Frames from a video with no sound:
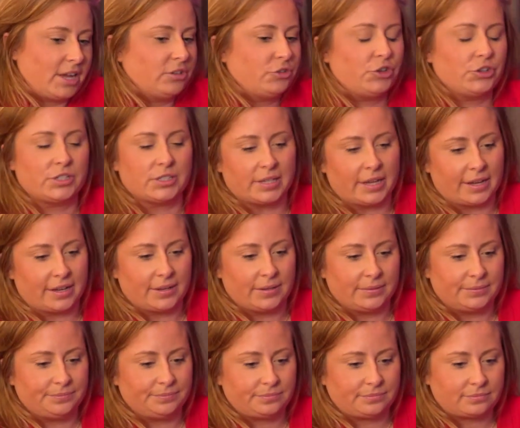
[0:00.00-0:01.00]
Just like
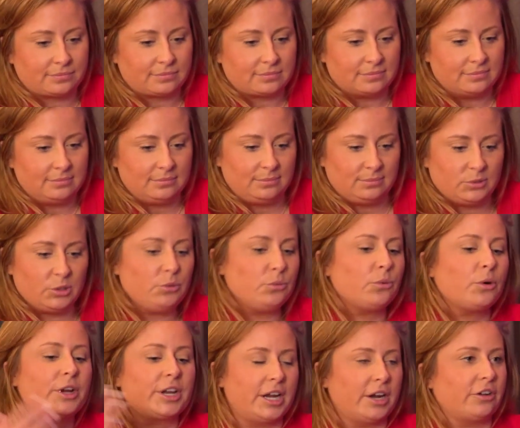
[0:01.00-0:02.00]
we were
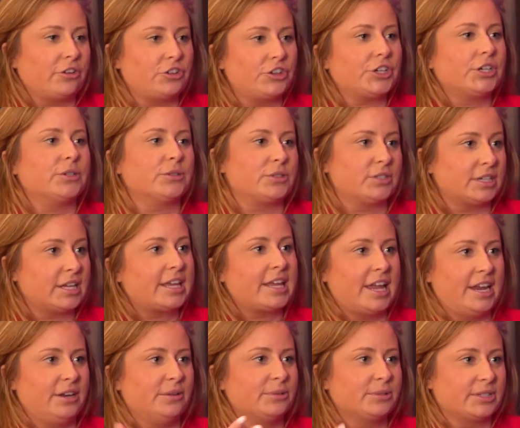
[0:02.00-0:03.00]
working out at Joe's and
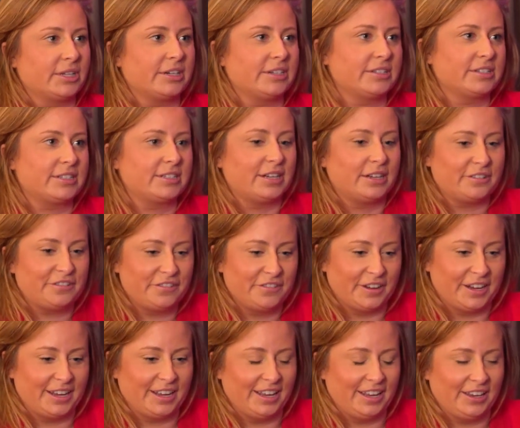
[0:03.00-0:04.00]
Katie was there and stuff,
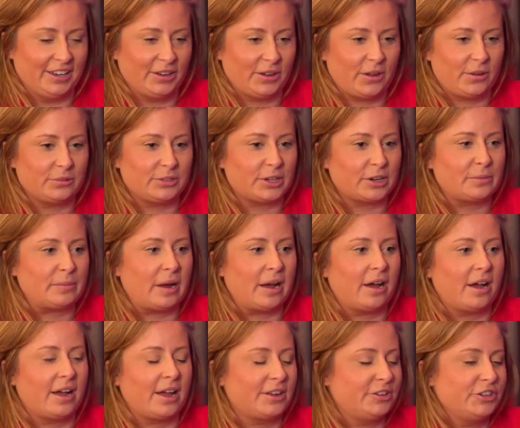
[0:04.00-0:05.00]
and I was talking
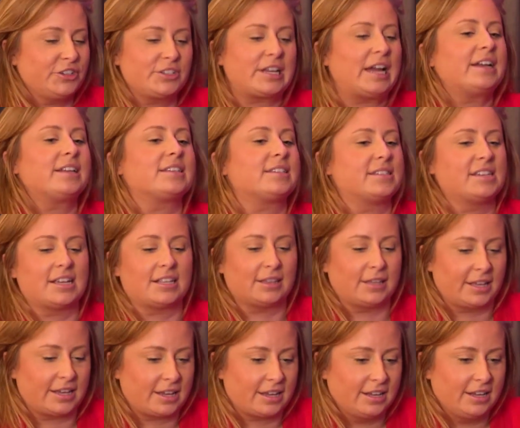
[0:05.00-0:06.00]
about. I just kind of said
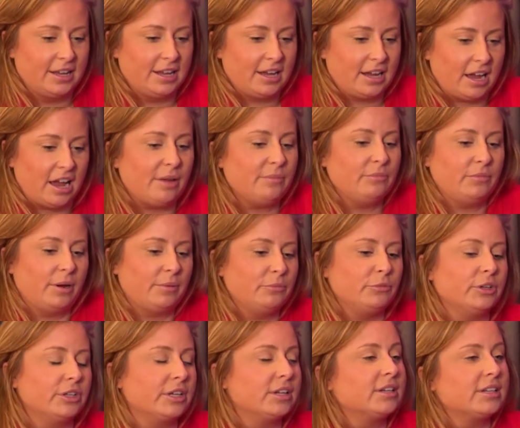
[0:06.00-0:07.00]
like I'm
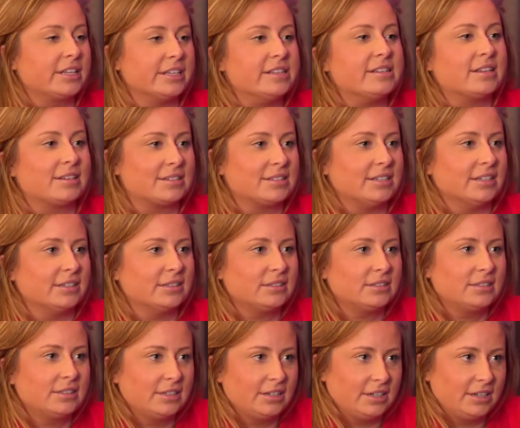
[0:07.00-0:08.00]
really inconsistent,
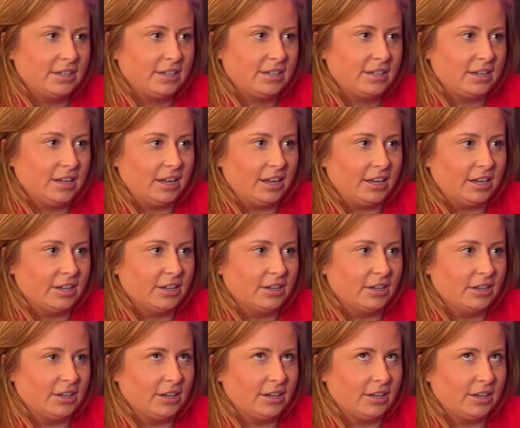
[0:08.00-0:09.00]

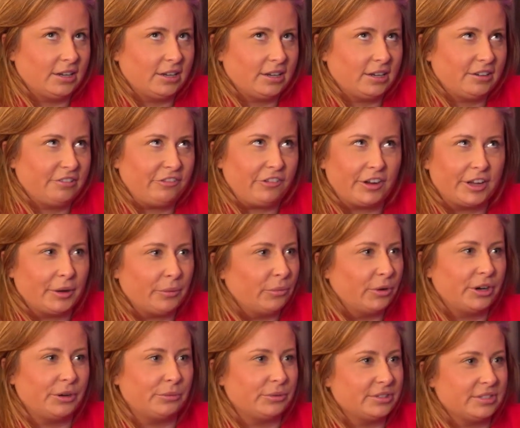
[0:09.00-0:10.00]
and I forget
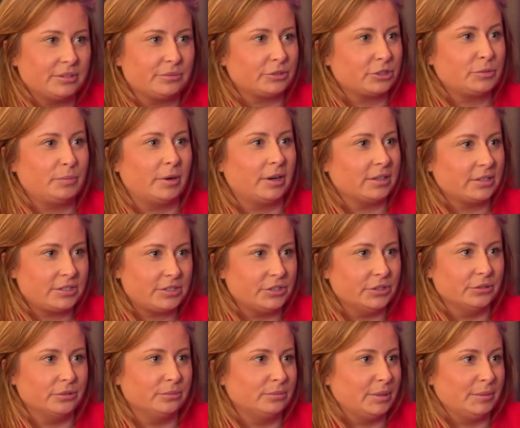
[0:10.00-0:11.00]
what it was in response
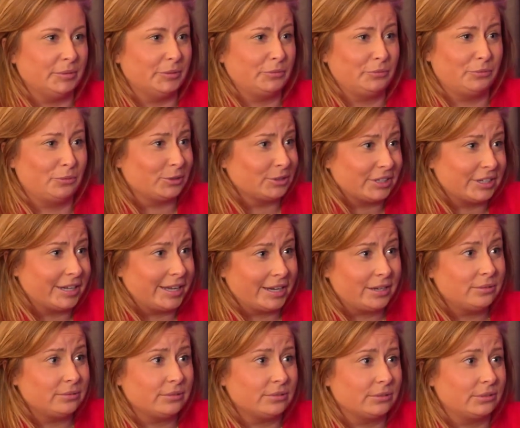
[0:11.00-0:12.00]
to. Maybe working
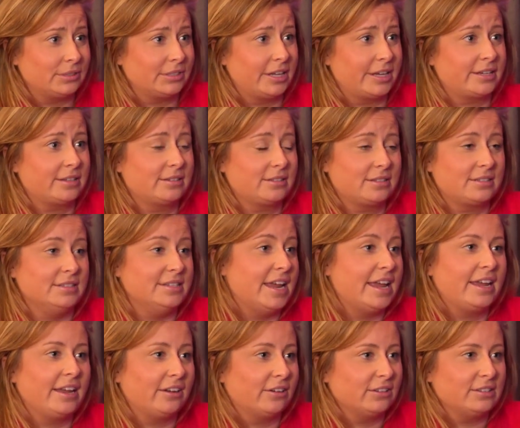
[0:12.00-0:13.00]
out or like
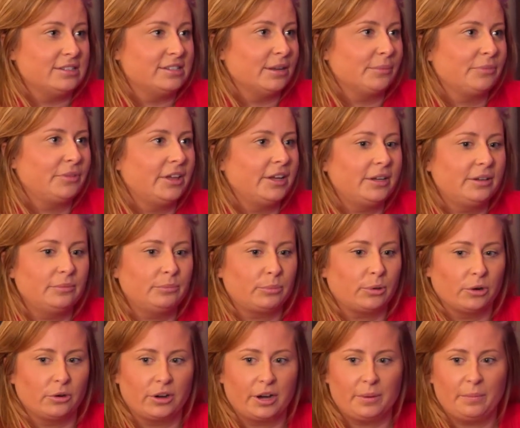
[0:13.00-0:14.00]
staying on something
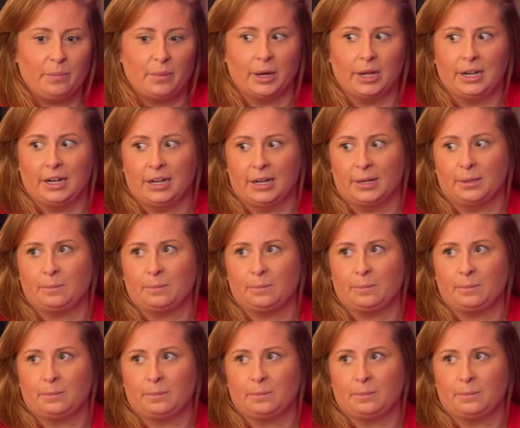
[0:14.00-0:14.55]
program, but